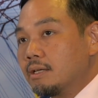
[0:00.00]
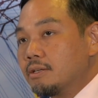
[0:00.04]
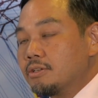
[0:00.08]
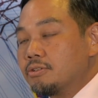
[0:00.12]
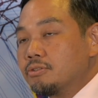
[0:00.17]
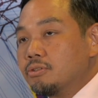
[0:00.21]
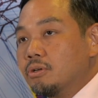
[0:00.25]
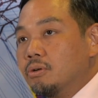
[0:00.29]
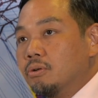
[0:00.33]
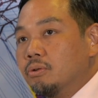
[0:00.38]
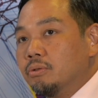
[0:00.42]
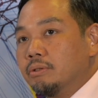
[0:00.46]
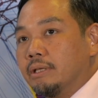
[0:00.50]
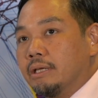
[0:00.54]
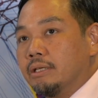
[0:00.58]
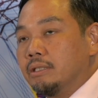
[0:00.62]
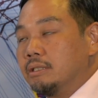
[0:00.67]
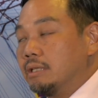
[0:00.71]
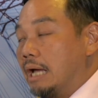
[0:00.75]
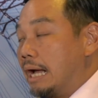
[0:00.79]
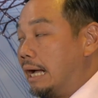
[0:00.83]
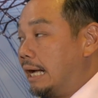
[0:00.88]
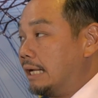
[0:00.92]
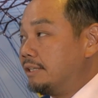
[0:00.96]
So
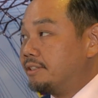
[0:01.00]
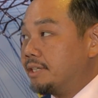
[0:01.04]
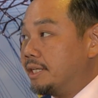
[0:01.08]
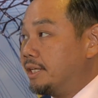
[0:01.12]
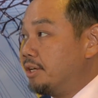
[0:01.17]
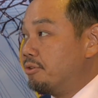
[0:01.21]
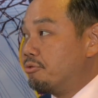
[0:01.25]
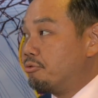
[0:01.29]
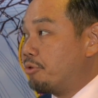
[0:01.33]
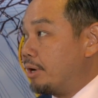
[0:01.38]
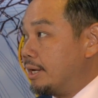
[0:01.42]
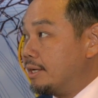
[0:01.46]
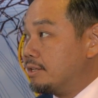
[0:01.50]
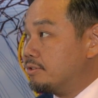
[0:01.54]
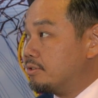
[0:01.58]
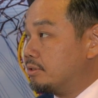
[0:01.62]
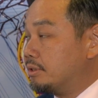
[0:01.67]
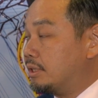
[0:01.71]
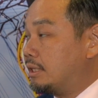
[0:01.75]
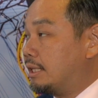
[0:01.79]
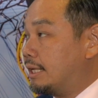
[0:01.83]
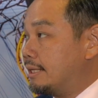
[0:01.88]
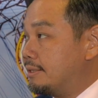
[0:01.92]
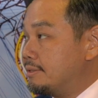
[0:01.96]
there aren't any rings
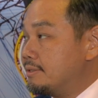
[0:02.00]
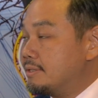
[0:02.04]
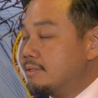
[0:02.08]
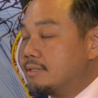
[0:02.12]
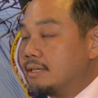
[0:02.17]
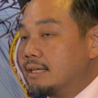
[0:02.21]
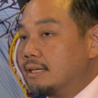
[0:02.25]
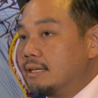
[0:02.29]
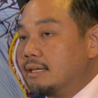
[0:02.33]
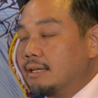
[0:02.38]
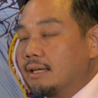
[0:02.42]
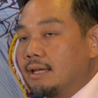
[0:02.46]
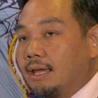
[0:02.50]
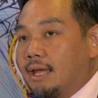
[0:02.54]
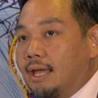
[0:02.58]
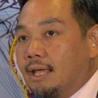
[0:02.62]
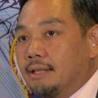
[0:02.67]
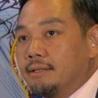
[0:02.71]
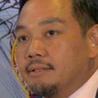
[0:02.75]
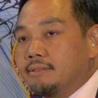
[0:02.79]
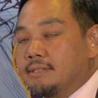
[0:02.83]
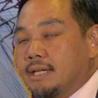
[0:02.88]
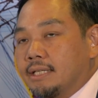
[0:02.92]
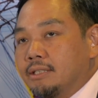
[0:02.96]
on the lens,
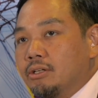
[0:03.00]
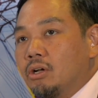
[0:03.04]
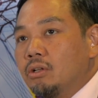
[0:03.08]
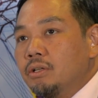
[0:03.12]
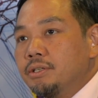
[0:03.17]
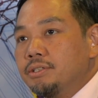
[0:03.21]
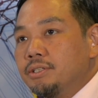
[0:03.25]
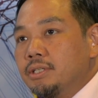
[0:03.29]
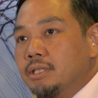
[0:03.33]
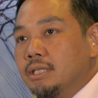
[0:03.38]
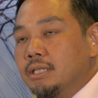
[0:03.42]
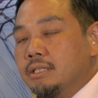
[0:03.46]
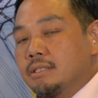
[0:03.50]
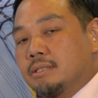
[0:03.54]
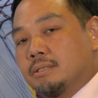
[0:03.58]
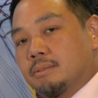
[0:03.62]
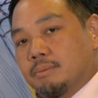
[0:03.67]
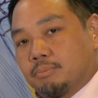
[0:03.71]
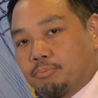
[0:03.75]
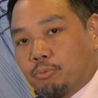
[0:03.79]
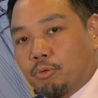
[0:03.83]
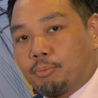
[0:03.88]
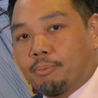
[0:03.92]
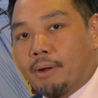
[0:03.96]
and the technology
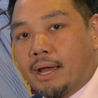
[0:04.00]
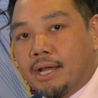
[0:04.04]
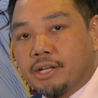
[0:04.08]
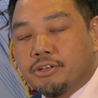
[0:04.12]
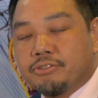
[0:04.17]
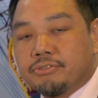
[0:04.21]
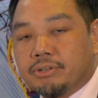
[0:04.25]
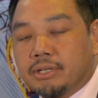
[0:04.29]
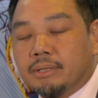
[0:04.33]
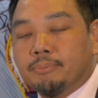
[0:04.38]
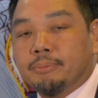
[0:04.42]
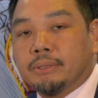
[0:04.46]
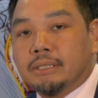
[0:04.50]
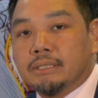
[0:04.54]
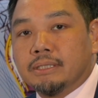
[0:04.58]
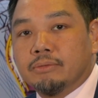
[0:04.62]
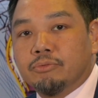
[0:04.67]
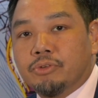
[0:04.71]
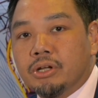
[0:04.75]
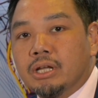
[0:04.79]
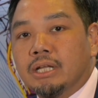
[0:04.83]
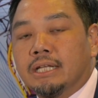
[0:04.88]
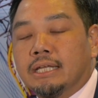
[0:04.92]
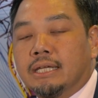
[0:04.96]
is proprietary, but
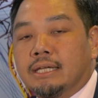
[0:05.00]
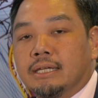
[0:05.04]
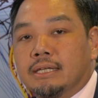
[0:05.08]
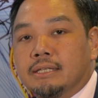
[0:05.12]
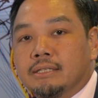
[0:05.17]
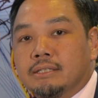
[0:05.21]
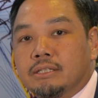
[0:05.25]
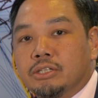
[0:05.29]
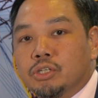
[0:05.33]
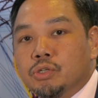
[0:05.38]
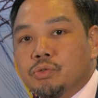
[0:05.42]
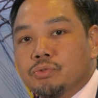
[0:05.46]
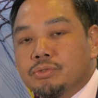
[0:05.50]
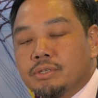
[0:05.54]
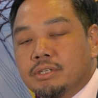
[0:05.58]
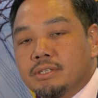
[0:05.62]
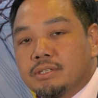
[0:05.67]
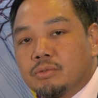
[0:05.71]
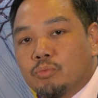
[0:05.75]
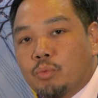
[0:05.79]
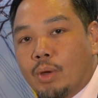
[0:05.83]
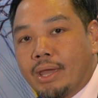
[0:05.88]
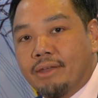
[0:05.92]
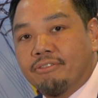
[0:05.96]
really it
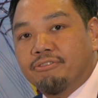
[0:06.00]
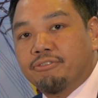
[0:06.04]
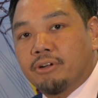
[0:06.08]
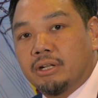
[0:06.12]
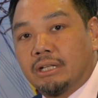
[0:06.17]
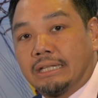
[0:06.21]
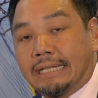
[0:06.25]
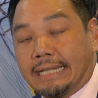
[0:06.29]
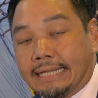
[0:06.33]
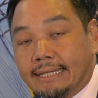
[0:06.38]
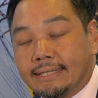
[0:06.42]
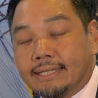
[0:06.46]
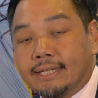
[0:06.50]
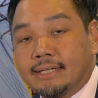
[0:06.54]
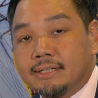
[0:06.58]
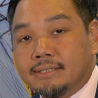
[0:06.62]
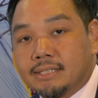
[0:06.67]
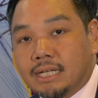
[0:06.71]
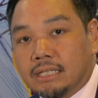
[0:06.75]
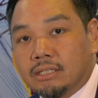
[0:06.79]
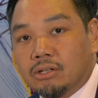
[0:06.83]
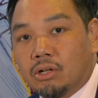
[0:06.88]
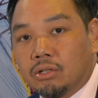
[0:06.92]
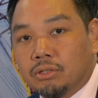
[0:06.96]
uses wavefront
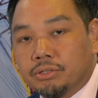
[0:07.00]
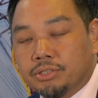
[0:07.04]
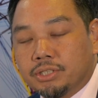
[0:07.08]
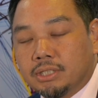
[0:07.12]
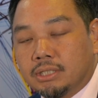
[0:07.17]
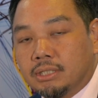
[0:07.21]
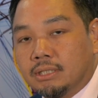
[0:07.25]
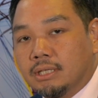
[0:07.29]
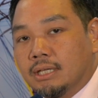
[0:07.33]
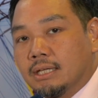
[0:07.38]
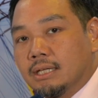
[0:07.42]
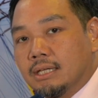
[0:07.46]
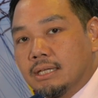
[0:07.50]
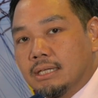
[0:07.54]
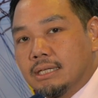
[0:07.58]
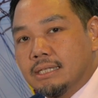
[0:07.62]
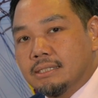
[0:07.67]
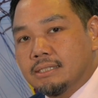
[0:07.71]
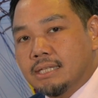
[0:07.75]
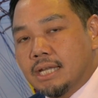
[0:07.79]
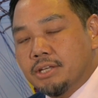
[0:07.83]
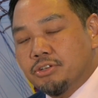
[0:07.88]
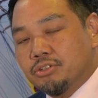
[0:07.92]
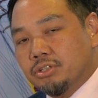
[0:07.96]
linking technology.
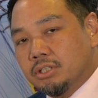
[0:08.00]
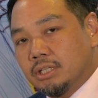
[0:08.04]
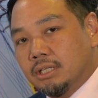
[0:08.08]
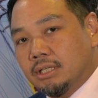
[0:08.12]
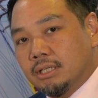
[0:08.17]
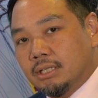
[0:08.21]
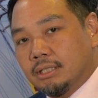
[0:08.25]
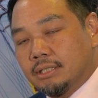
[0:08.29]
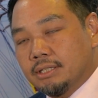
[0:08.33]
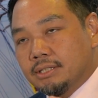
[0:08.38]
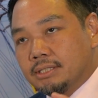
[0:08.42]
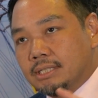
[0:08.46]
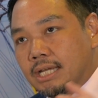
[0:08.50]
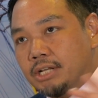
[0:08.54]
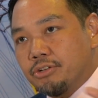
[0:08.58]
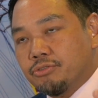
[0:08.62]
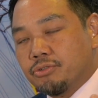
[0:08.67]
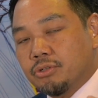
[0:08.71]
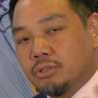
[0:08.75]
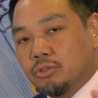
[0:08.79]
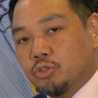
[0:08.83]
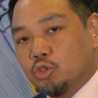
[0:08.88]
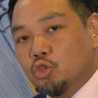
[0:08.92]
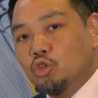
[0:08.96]
Essentially the
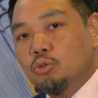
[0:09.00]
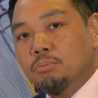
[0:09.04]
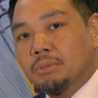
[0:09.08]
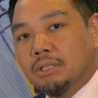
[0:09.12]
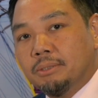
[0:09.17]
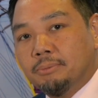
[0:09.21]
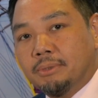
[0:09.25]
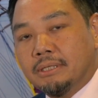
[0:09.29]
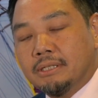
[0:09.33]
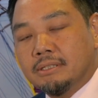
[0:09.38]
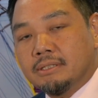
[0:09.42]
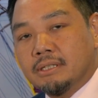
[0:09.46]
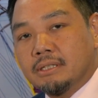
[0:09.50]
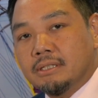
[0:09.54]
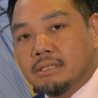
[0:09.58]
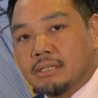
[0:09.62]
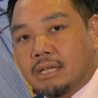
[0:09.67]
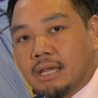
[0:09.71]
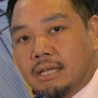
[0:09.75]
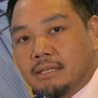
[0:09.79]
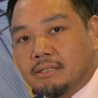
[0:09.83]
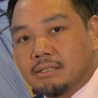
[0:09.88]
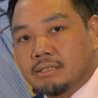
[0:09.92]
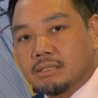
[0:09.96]
central
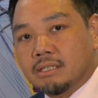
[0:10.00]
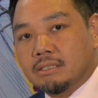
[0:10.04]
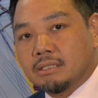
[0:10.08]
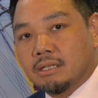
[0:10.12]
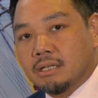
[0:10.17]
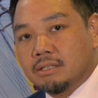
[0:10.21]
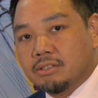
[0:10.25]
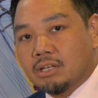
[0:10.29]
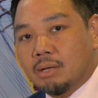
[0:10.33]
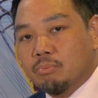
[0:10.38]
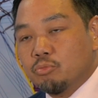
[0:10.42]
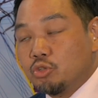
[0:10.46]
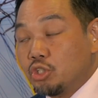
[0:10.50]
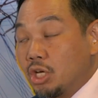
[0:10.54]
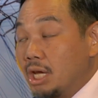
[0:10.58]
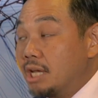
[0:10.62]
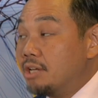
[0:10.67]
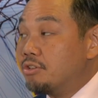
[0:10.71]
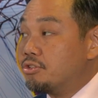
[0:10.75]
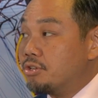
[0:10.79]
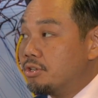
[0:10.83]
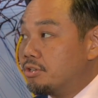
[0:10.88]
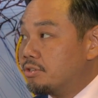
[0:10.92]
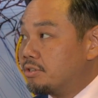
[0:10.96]
2mm has some
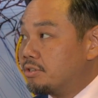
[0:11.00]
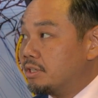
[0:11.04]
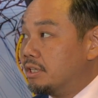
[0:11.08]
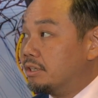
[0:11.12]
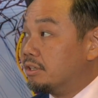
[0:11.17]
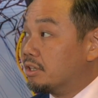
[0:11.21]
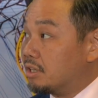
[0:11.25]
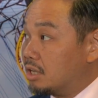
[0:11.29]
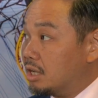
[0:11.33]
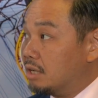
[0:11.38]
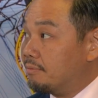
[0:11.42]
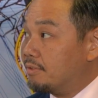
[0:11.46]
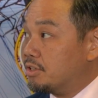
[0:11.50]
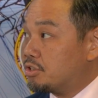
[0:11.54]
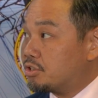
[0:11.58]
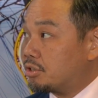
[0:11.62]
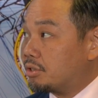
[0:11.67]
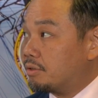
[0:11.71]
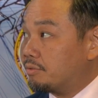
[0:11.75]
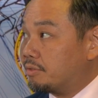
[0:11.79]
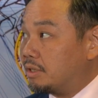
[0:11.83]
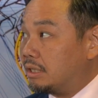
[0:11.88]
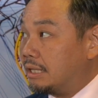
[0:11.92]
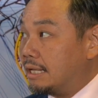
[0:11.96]
changes in the
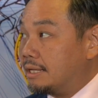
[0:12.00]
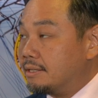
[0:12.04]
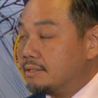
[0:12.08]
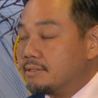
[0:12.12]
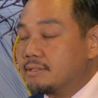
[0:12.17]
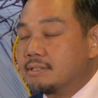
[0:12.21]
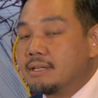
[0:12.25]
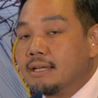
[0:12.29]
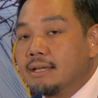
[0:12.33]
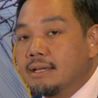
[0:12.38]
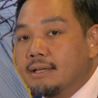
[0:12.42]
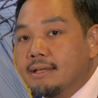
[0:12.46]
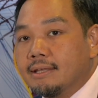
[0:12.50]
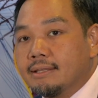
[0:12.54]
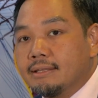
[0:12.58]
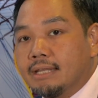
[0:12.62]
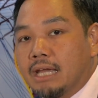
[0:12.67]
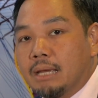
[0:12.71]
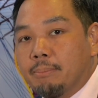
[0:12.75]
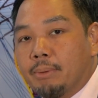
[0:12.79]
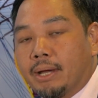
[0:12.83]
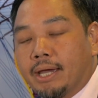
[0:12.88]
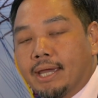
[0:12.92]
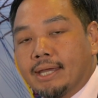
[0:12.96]
curvature of the lens,
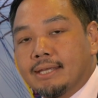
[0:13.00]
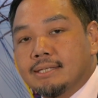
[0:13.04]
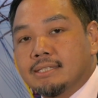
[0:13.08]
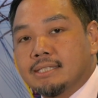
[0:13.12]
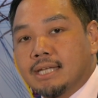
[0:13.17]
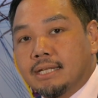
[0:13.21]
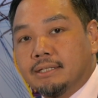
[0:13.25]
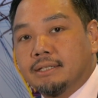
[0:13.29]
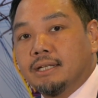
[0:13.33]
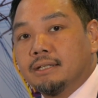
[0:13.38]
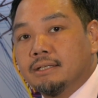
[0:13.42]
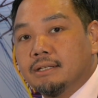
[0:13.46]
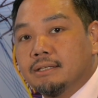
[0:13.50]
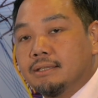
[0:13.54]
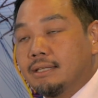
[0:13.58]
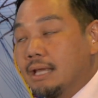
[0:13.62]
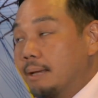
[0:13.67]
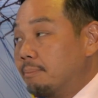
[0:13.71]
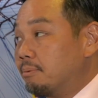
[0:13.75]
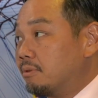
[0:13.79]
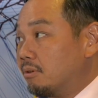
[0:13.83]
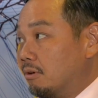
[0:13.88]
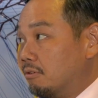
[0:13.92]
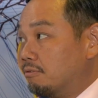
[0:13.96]
thereby extending the
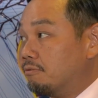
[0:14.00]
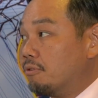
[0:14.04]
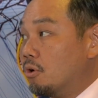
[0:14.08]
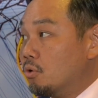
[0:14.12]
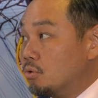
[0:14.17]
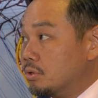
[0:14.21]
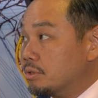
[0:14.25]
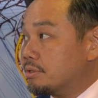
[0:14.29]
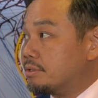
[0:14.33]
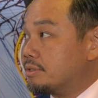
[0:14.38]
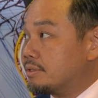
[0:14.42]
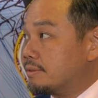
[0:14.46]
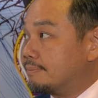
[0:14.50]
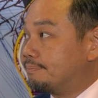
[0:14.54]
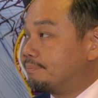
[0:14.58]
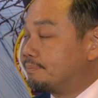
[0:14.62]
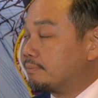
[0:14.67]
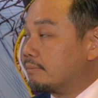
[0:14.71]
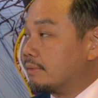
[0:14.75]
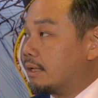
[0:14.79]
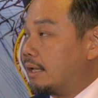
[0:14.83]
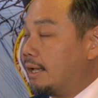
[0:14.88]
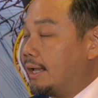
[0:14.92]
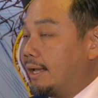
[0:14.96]
depth of focus.
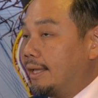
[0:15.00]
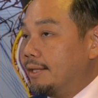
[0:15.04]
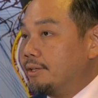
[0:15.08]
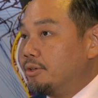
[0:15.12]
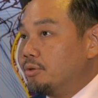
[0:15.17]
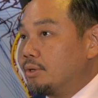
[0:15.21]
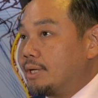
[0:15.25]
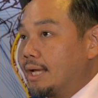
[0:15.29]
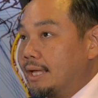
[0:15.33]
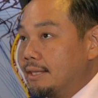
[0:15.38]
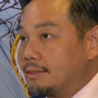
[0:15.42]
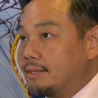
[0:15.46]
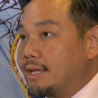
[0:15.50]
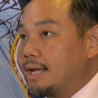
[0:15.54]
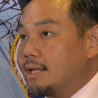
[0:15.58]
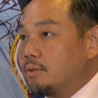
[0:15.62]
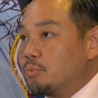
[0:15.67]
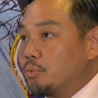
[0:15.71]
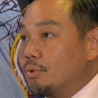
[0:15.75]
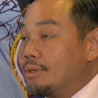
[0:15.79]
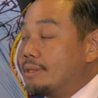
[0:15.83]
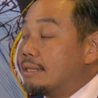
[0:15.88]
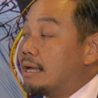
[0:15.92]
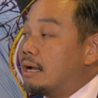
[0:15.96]
And you get that
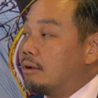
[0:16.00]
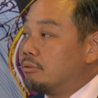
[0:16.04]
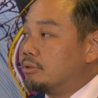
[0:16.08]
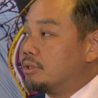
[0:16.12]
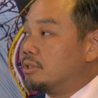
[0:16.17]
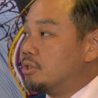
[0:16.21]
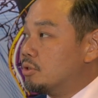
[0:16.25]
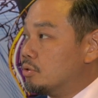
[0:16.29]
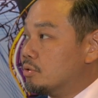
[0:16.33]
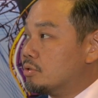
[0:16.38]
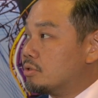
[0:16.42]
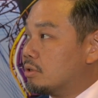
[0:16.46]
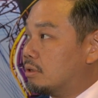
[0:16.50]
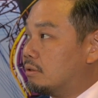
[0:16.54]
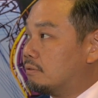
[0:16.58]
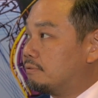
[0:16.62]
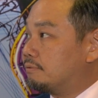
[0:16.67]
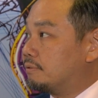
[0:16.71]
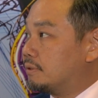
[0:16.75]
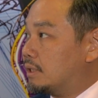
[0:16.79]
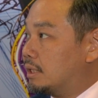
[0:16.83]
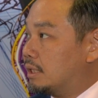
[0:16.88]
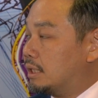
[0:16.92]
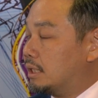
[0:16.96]
without the use of
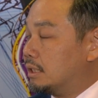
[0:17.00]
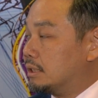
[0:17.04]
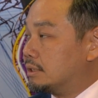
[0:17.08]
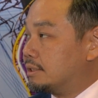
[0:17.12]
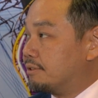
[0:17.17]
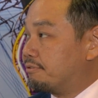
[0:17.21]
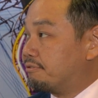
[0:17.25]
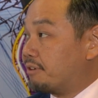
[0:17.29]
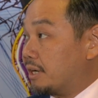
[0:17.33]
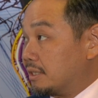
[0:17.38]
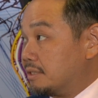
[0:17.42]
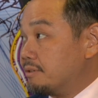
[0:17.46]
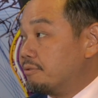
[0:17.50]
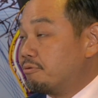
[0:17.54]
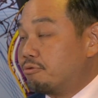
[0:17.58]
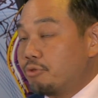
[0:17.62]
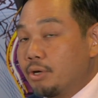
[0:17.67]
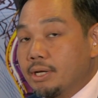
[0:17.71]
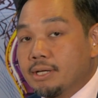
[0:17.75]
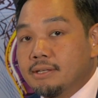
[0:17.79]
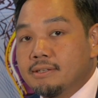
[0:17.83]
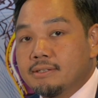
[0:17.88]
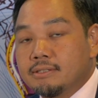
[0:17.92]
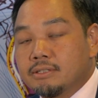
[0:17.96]
diffractive
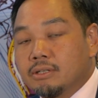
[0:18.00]
rings.